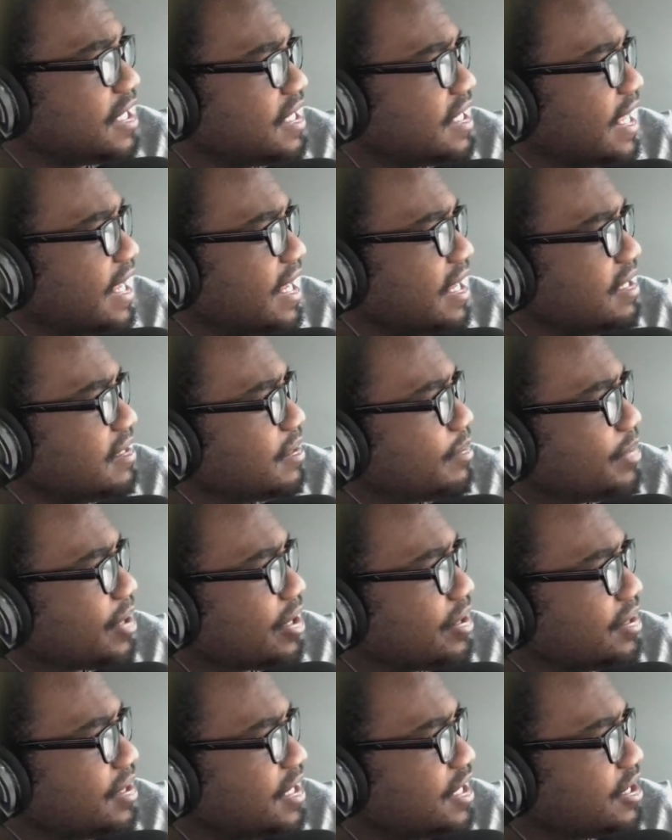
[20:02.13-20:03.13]
they
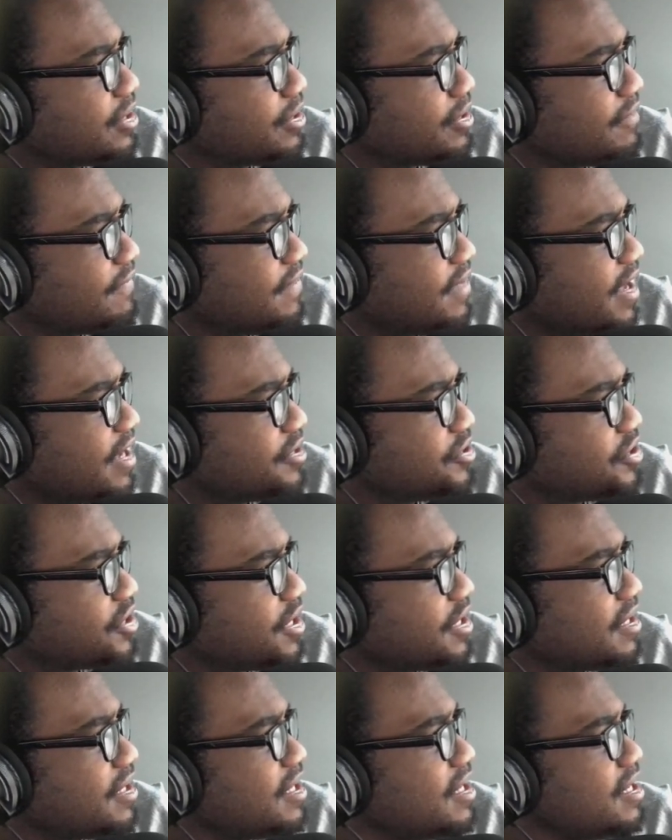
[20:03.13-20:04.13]
apparently nerfed that
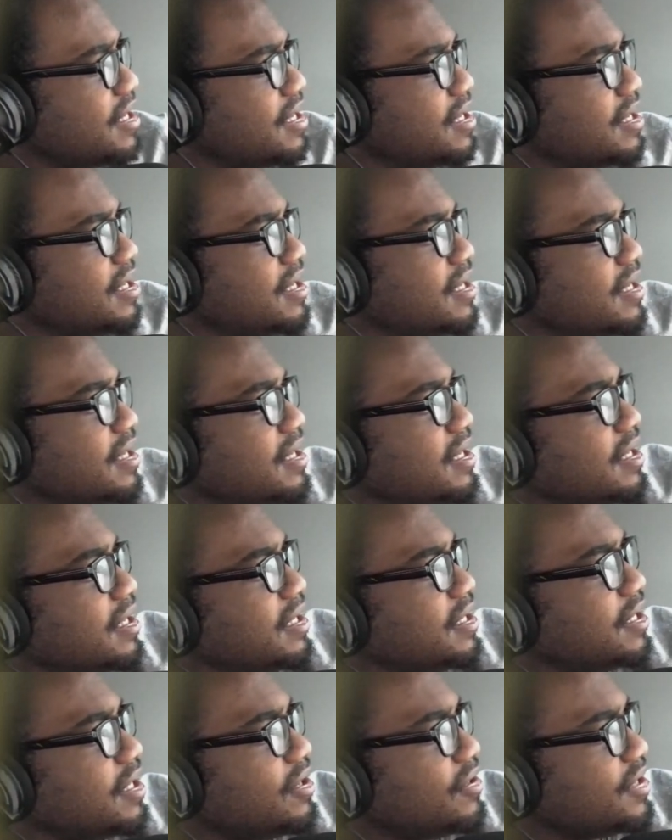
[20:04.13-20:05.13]
shit.
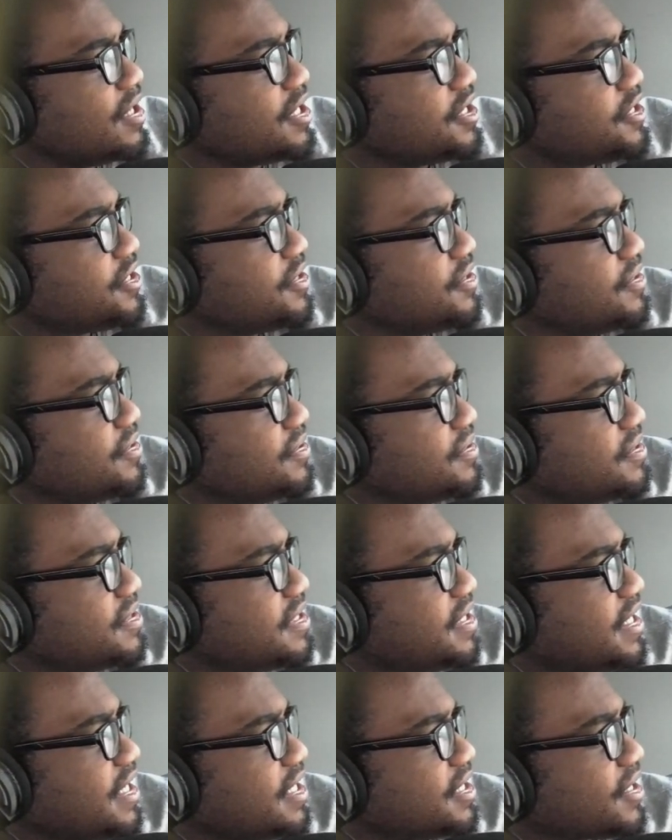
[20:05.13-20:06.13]
Known issues.
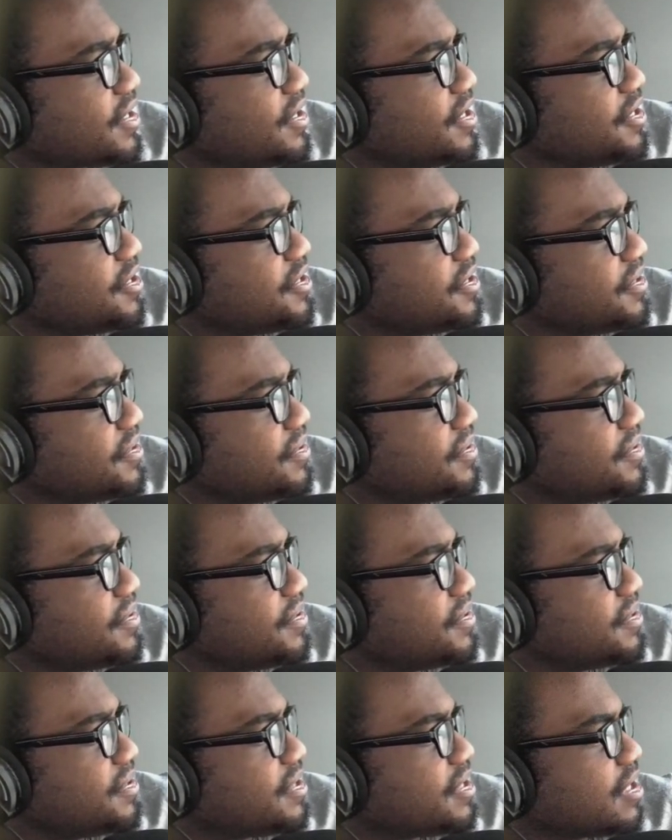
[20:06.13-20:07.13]
These are
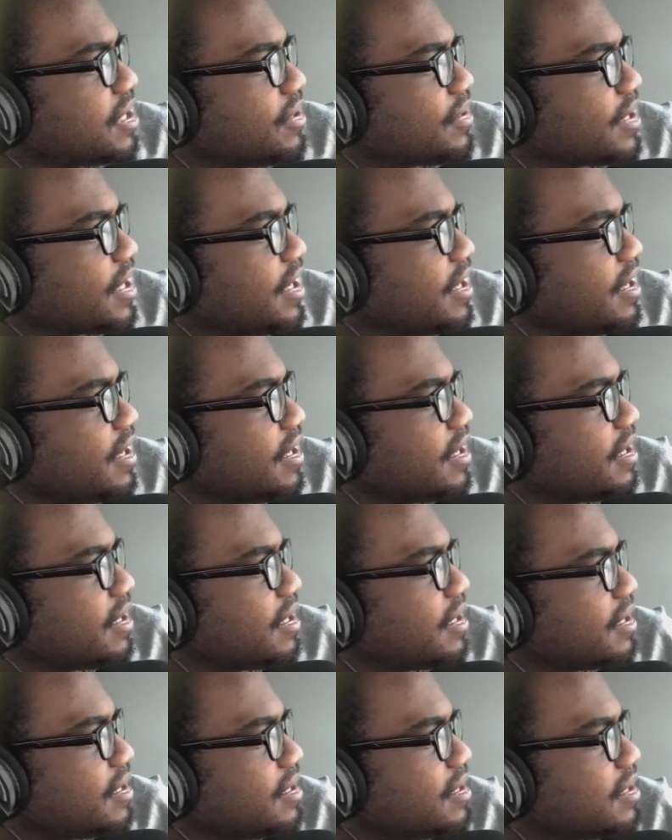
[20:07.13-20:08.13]
issues. Okay.
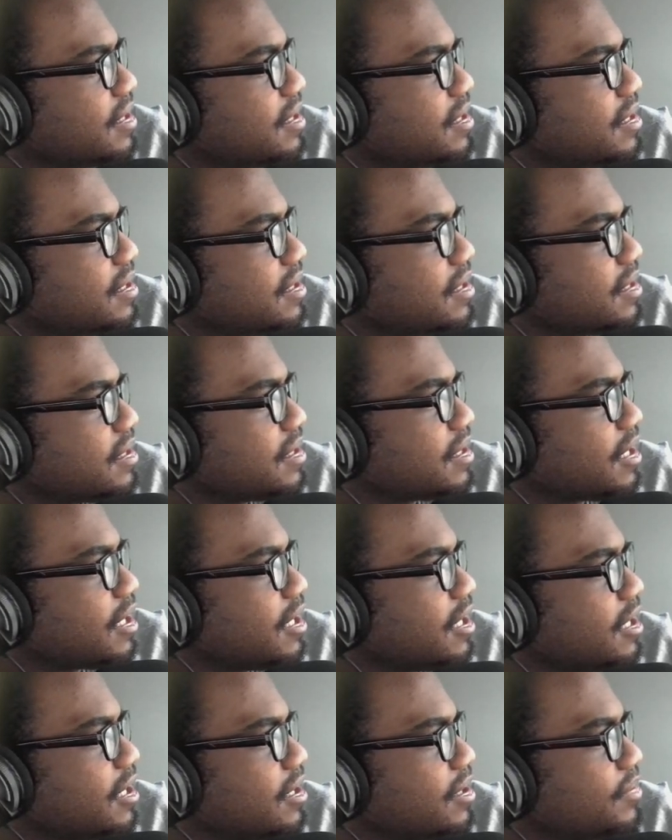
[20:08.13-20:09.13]

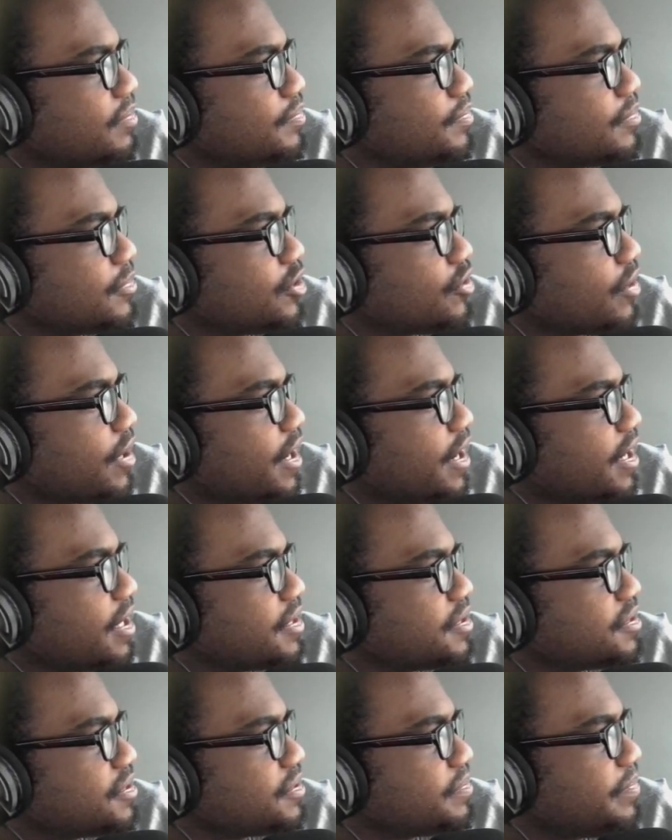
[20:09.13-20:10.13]
Game
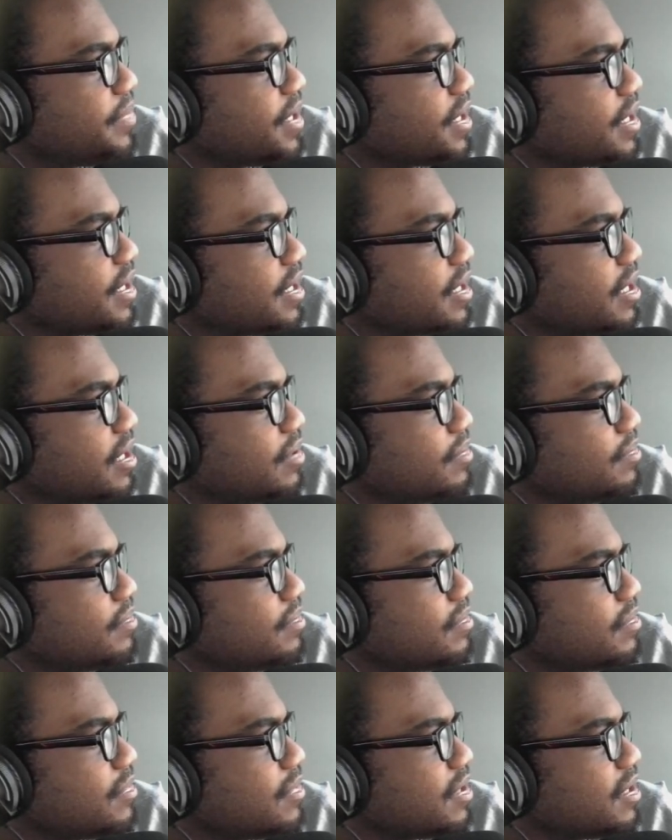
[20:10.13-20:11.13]
crash picking up.
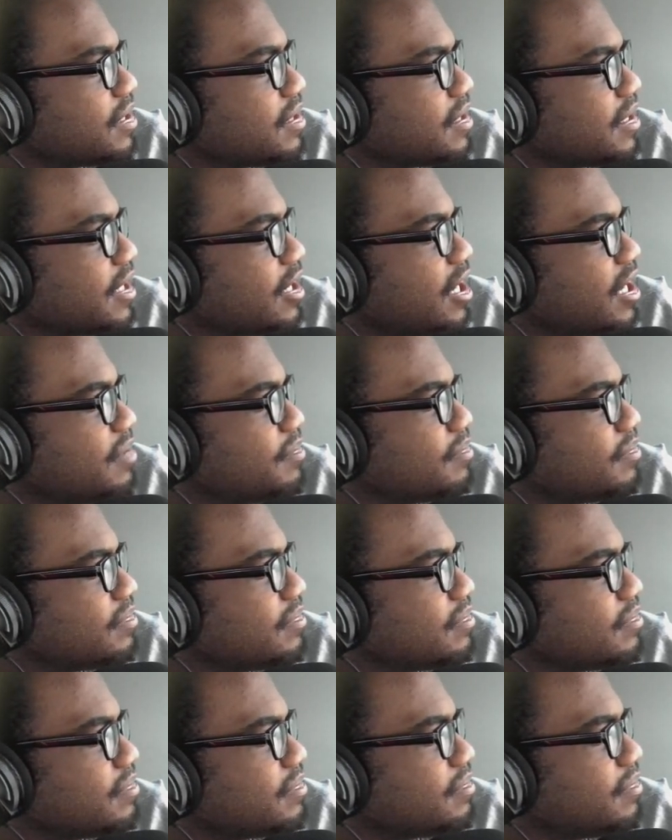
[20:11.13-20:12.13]
Game
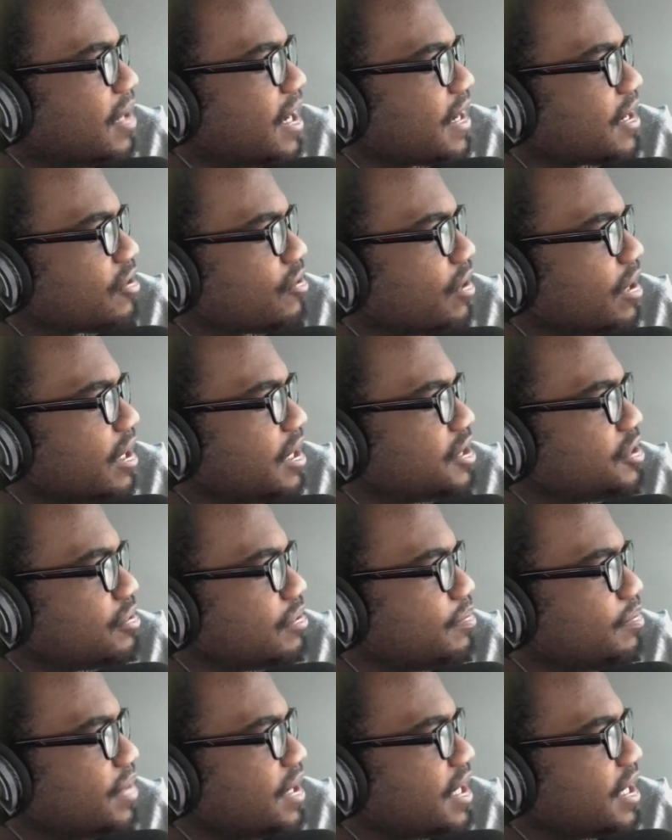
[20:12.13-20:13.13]
might crash when
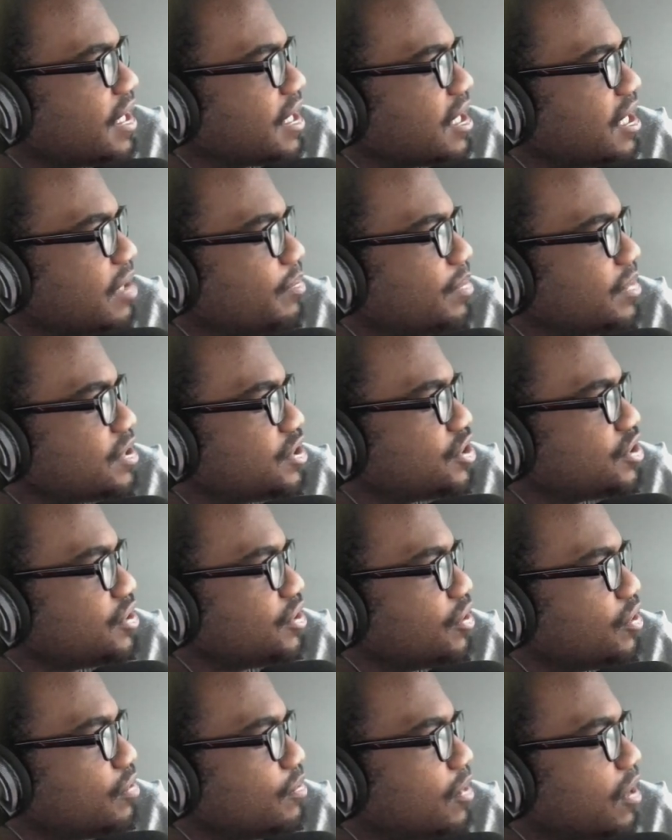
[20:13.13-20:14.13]
picking up a
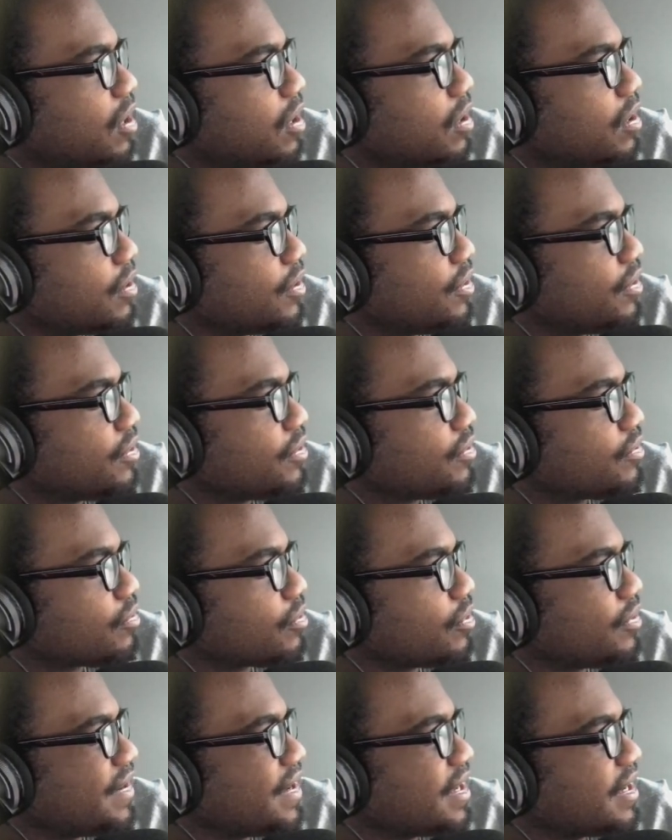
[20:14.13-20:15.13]
snowball or
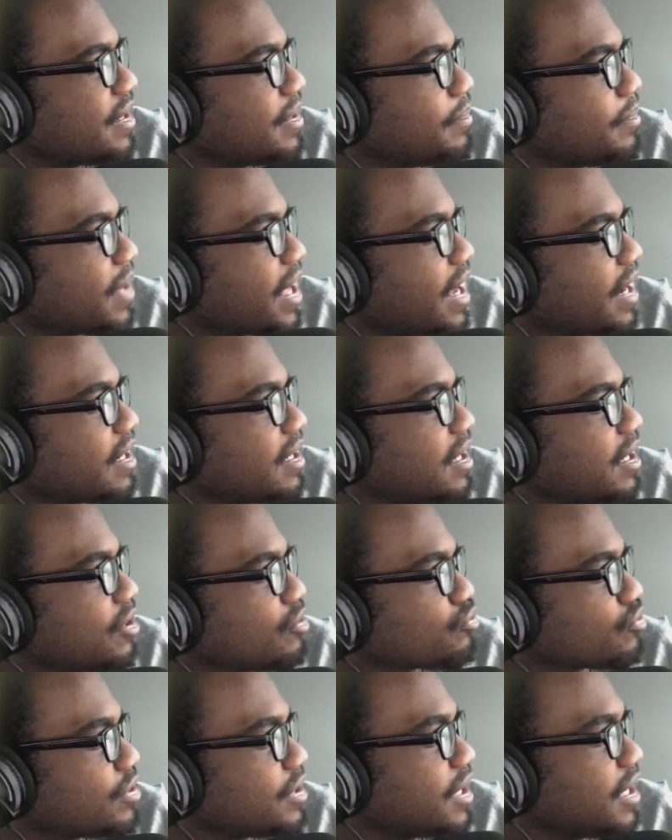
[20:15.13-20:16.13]
throwing back a
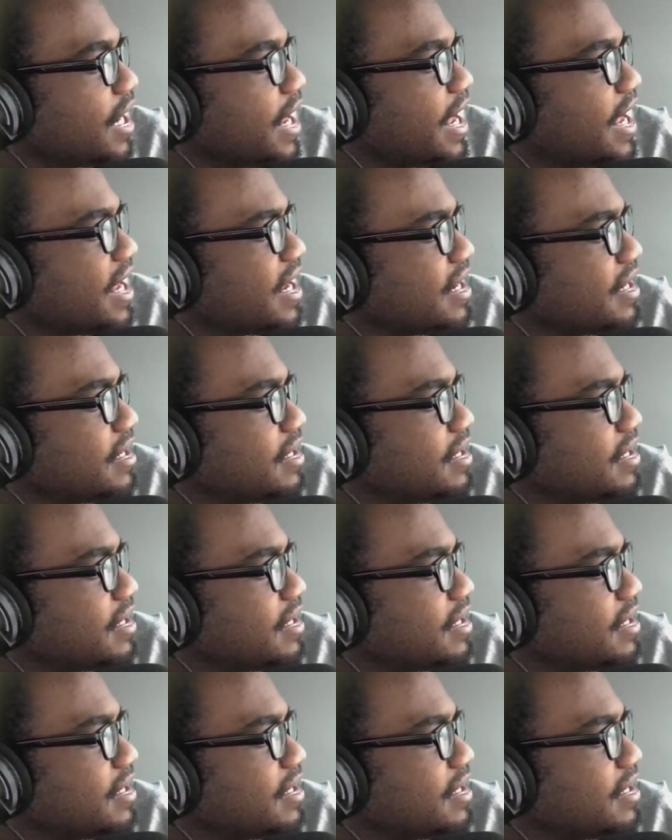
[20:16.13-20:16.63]
grenade.